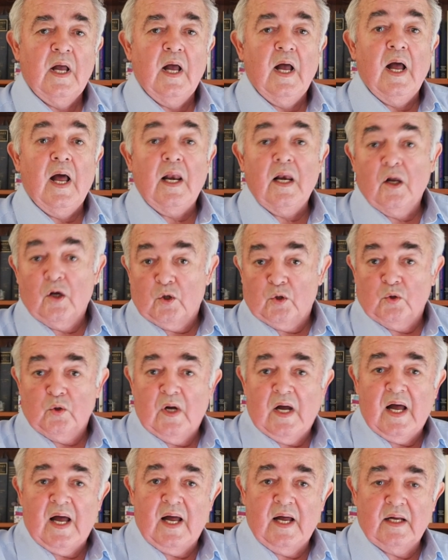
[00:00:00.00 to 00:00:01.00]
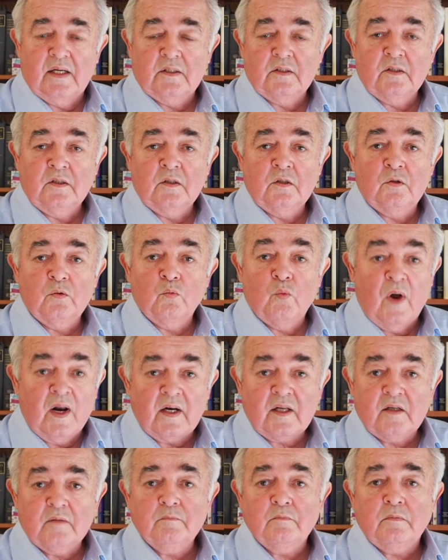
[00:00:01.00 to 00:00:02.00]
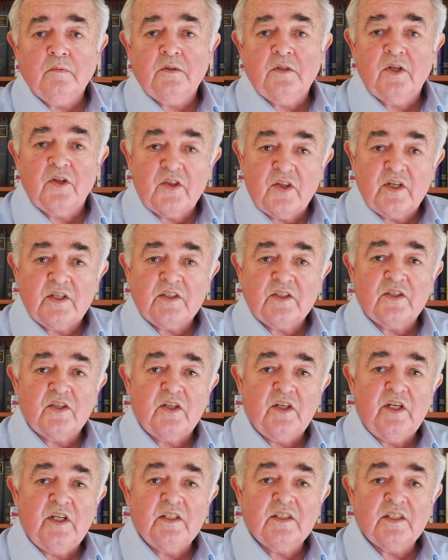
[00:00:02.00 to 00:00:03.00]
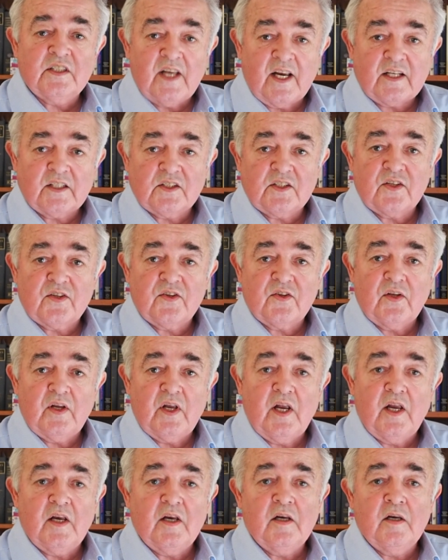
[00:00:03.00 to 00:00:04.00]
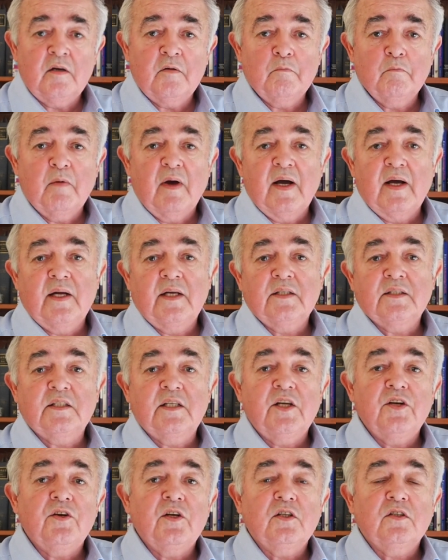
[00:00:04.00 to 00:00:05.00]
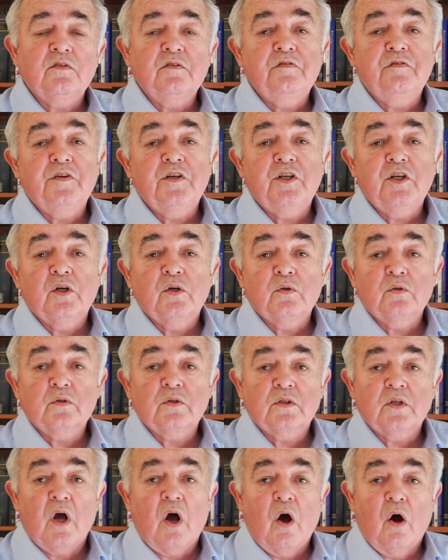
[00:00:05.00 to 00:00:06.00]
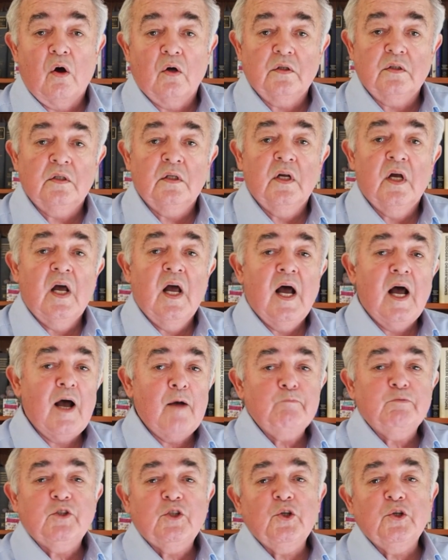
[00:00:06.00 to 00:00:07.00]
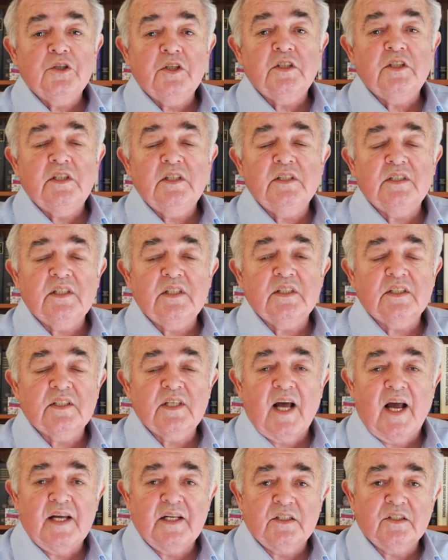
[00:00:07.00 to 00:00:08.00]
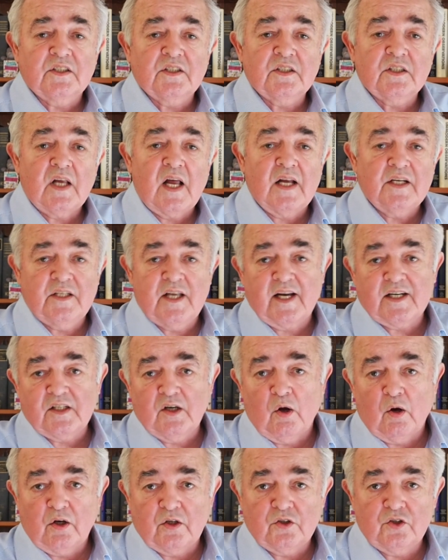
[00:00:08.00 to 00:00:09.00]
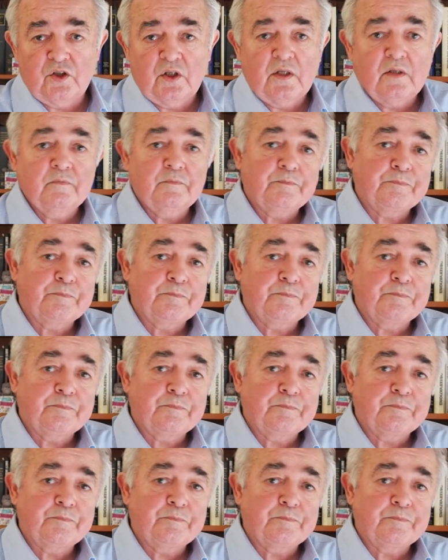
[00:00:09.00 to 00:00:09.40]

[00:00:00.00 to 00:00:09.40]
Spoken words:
Hello and welcome to this, the sixth in my series of videos on absurdities in science and technology.